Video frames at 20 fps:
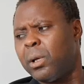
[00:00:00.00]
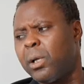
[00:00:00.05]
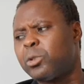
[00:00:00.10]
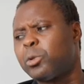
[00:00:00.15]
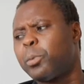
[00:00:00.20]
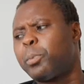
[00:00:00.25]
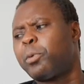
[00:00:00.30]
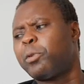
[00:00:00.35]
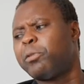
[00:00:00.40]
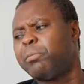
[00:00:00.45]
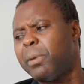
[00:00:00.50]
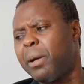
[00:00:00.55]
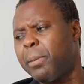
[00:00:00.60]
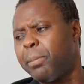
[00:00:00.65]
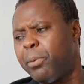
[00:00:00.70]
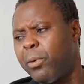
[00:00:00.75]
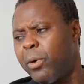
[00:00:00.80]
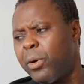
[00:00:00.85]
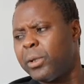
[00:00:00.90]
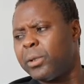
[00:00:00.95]
And to prove my
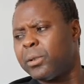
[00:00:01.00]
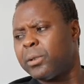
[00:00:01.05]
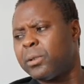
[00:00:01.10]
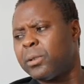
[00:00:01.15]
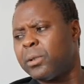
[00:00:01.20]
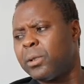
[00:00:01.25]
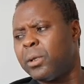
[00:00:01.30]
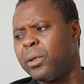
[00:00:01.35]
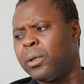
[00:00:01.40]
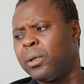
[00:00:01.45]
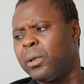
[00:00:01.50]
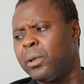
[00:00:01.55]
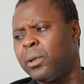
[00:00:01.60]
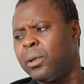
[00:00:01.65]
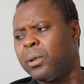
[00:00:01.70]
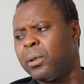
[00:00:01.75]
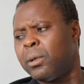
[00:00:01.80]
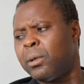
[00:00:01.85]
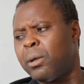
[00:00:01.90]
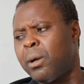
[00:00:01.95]
point,
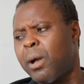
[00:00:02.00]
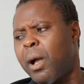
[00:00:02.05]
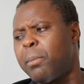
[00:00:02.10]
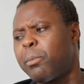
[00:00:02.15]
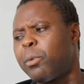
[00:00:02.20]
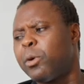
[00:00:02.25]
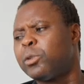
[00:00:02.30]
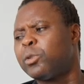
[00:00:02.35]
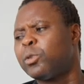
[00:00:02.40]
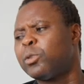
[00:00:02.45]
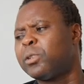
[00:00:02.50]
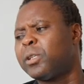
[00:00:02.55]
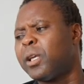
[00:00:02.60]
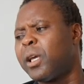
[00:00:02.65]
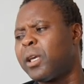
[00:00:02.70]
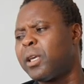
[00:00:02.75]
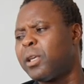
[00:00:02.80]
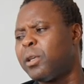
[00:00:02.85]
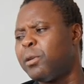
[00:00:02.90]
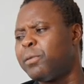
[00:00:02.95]
I'm going to
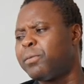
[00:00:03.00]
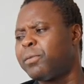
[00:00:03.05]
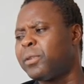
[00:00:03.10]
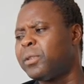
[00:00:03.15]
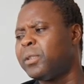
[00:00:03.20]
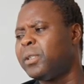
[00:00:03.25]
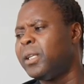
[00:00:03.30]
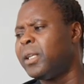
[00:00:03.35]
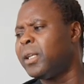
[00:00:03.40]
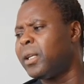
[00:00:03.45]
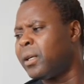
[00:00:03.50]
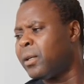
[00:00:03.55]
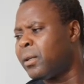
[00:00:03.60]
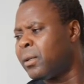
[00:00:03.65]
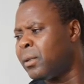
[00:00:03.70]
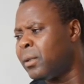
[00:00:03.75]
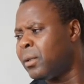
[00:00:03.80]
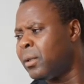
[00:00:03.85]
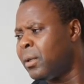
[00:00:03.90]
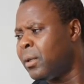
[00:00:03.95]
take you for dinner
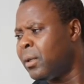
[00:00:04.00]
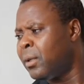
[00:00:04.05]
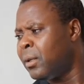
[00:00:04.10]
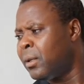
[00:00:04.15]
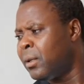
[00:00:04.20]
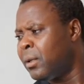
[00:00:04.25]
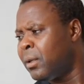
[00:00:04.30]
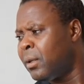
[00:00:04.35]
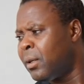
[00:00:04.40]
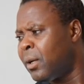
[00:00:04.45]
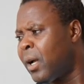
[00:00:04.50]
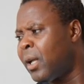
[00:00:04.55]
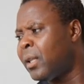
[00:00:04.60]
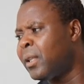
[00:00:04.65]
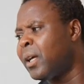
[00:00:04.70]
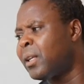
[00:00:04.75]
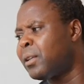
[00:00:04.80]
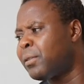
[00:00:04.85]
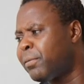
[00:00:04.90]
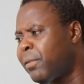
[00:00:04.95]

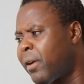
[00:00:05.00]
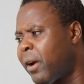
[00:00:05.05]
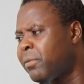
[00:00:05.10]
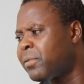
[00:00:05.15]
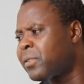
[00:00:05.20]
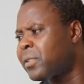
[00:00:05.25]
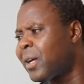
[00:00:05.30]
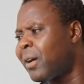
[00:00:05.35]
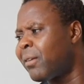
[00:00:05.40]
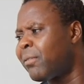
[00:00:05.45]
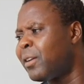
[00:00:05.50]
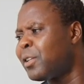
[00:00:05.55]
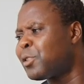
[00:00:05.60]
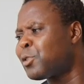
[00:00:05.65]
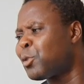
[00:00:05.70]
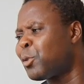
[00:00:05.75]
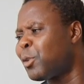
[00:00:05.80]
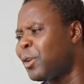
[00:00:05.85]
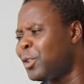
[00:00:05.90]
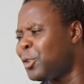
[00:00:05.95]
at that five-star
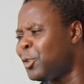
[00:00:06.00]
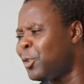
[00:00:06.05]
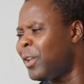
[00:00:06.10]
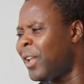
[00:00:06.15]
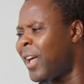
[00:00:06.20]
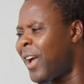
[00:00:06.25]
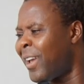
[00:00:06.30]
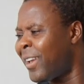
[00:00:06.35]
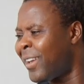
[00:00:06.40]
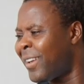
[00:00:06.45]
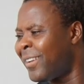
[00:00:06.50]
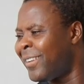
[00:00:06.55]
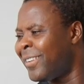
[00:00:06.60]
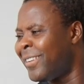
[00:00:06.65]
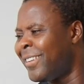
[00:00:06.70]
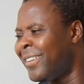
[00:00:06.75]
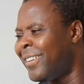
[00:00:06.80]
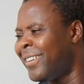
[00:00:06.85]
restaurant you like.